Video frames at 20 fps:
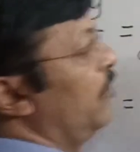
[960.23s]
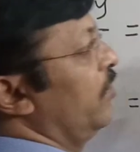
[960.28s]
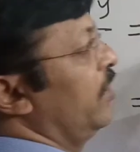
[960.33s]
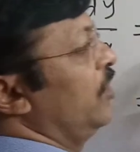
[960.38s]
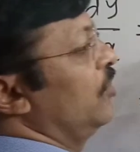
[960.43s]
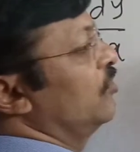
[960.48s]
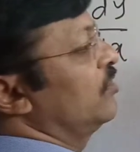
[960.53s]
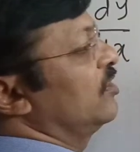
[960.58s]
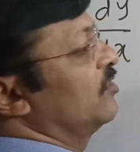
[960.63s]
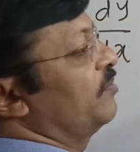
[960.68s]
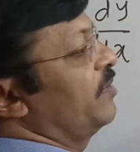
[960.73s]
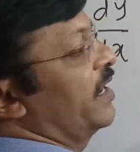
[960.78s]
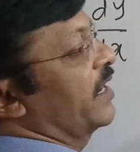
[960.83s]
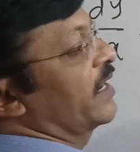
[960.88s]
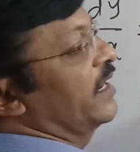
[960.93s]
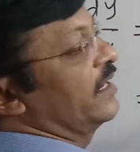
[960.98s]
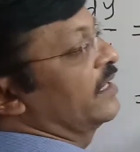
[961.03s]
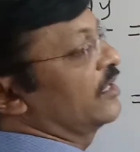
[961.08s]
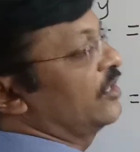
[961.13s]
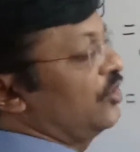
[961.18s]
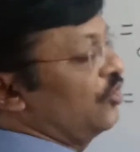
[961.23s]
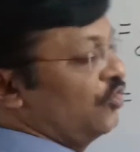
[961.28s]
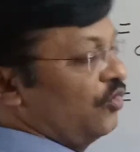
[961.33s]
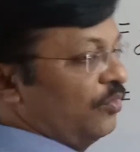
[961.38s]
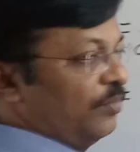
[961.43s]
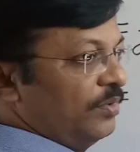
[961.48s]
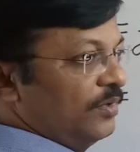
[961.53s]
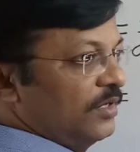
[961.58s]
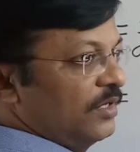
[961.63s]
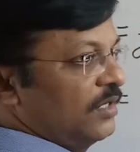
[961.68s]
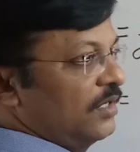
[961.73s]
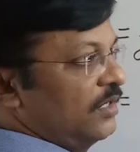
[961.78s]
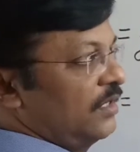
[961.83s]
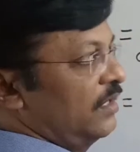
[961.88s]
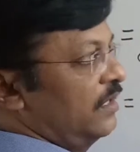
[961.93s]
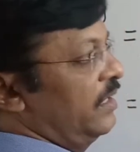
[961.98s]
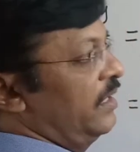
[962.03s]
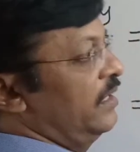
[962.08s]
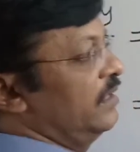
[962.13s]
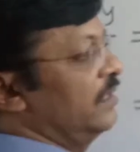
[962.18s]
into this bracket cube
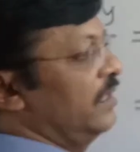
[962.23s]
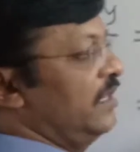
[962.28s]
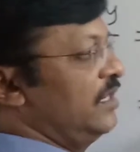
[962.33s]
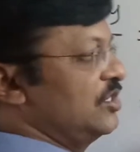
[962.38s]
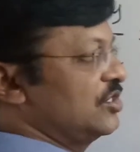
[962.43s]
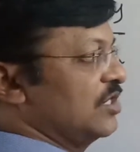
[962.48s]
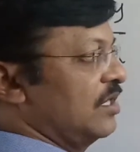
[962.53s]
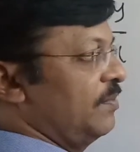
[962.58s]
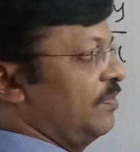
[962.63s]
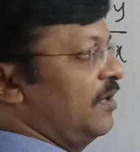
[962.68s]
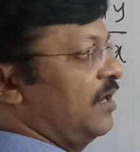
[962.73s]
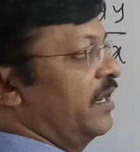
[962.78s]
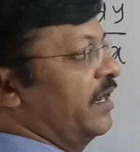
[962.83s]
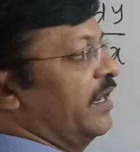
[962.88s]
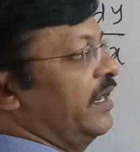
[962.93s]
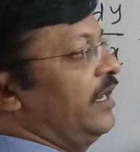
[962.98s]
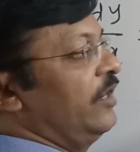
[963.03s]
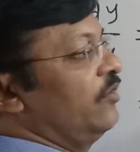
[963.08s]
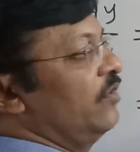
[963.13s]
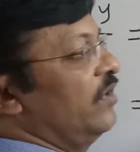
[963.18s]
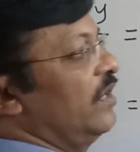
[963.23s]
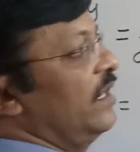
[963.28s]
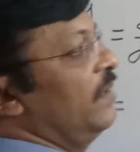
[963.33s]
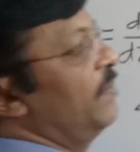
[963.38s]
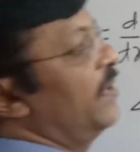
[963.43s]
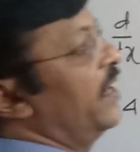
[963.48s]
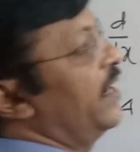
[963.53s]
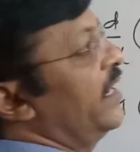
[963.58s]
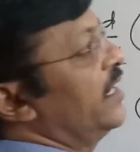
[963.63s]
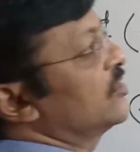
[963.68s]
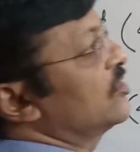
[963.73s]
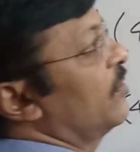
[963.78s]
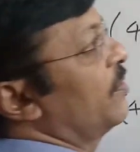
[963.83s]
in the initial part into d by dx of